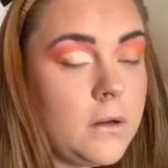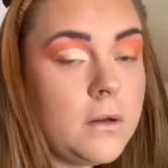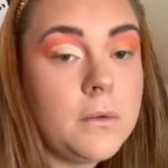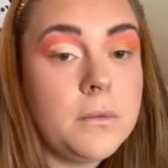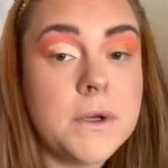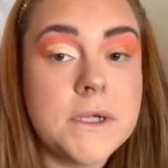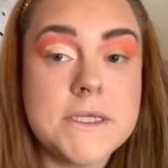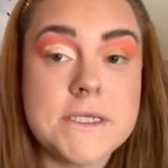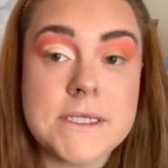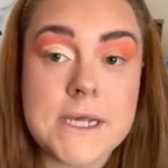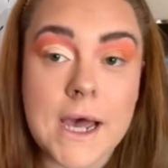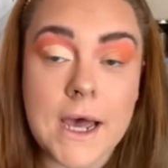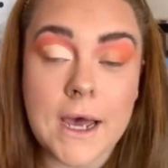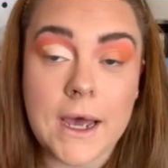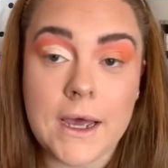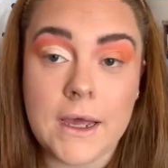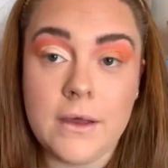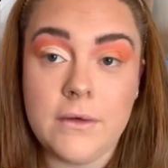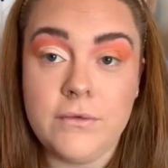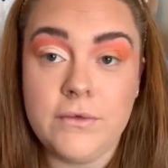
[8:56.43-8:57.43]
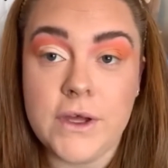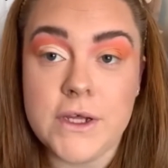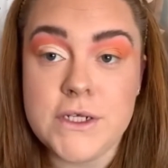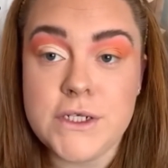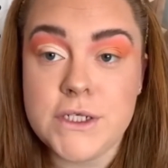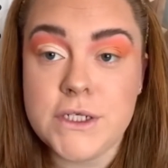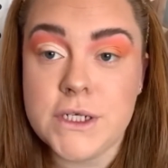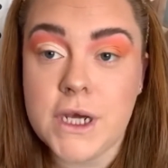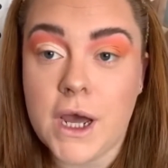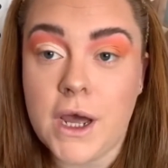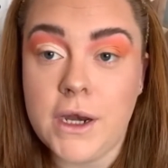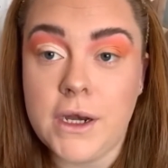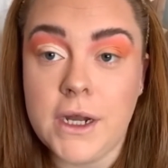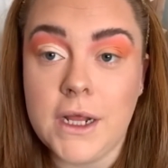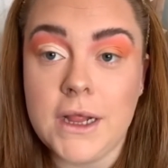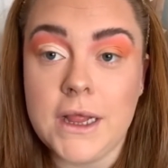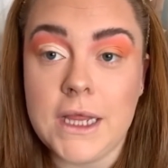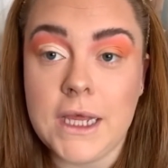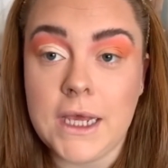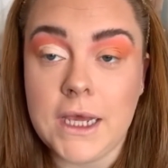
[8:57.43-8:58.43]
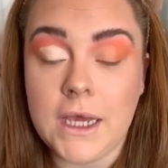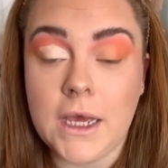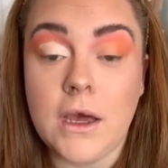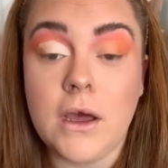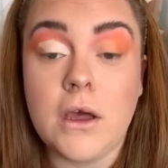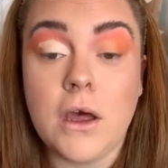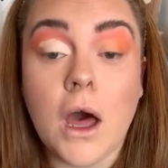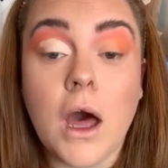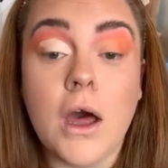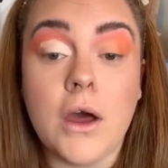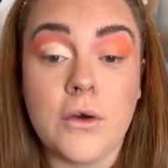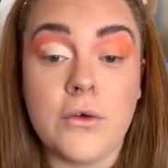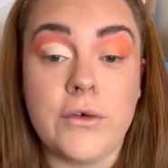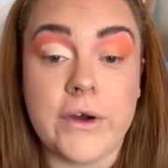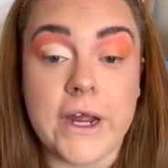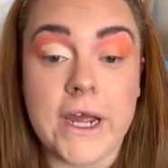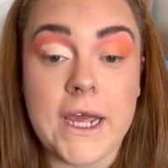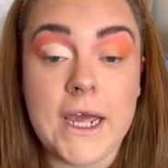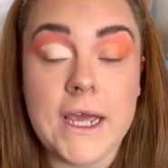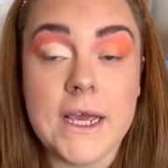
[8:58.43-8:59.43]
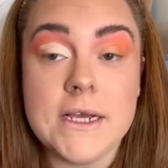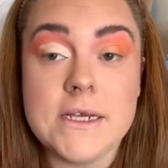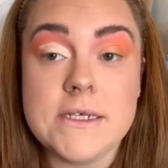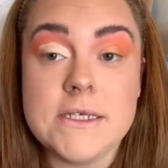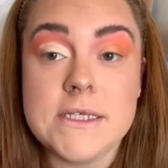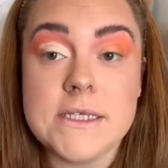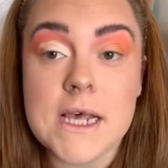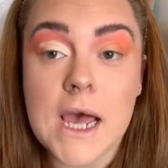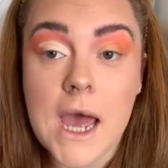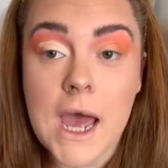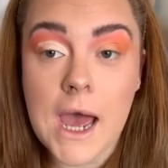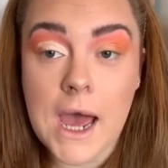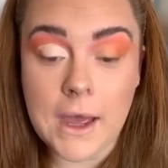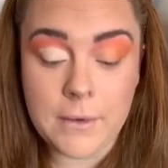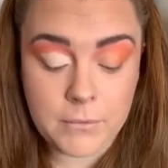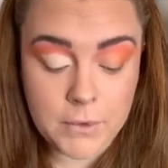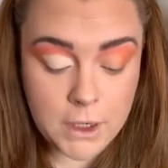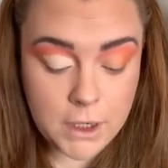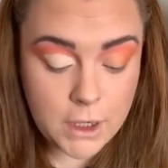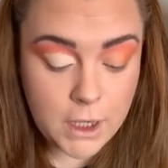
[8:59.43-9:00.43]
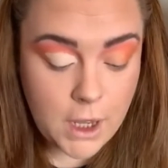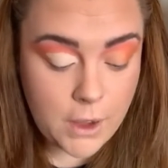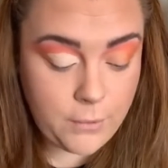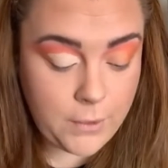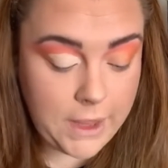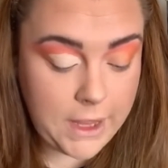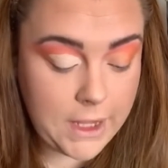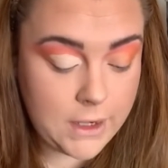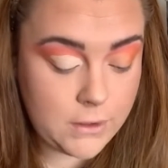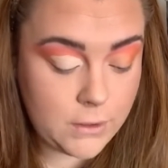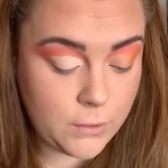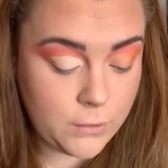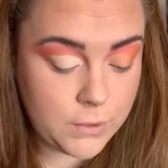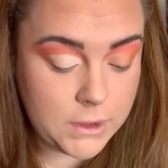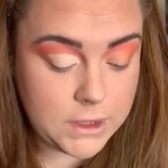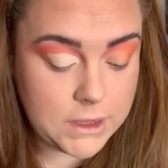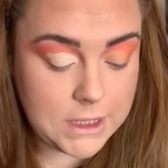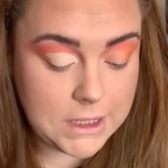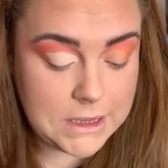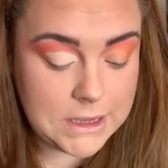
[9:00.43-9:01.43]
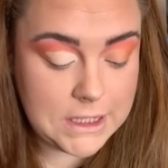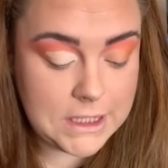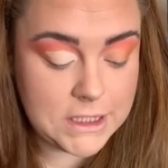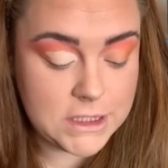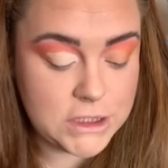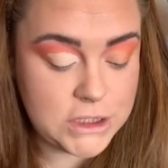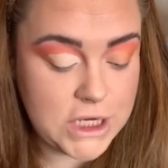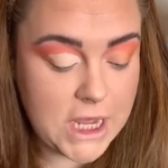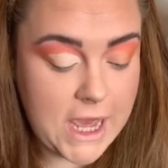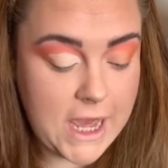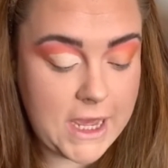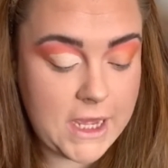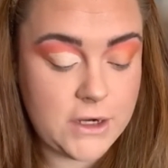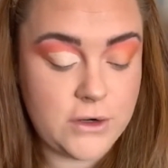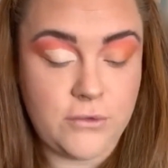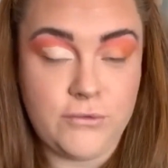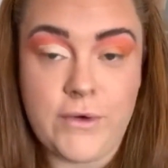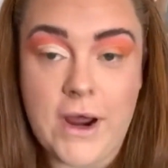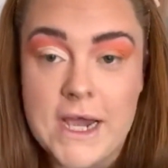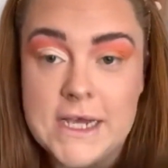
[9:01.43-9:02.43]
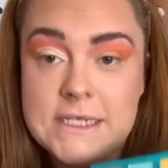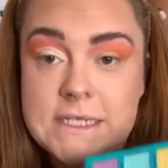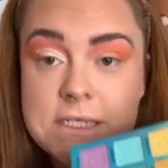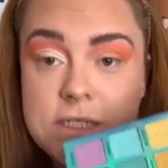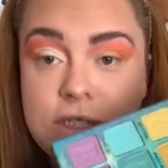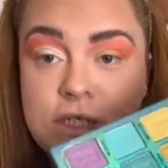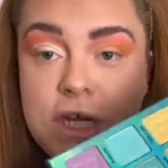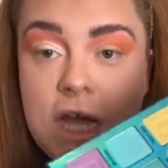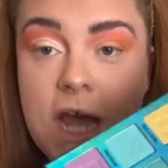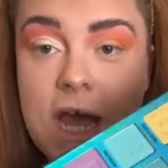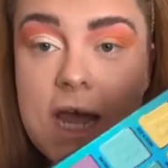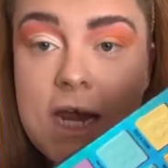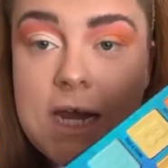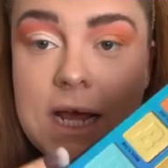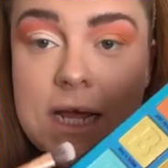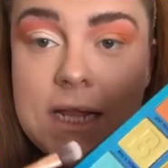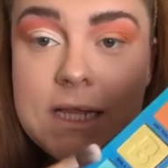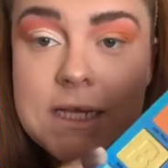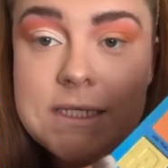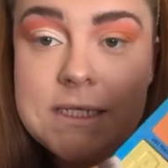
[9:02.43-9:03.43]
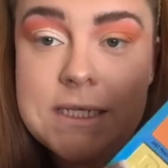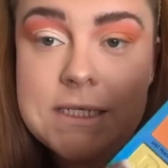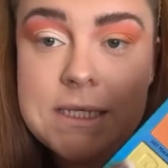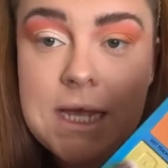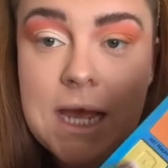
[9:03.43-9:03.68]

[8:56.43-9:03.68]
Once I've done the cut crease, I'm going to go in with the shade Rise and Shine, and this is a